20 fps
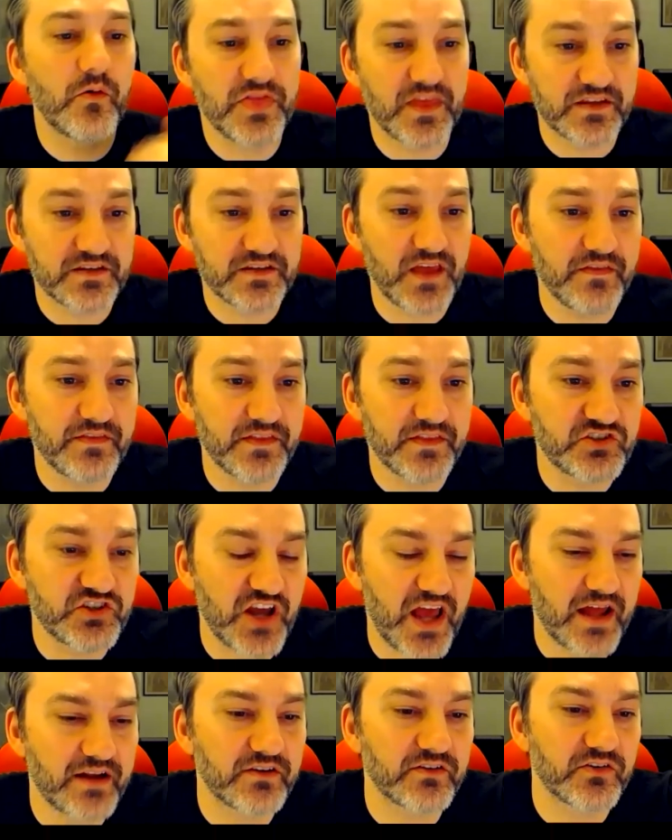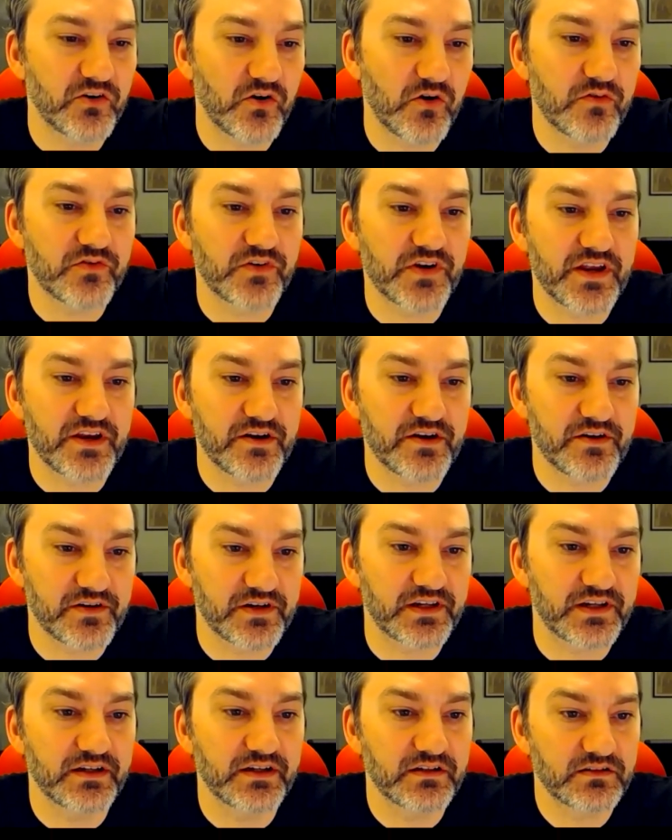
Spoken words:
the janitor overhearing it.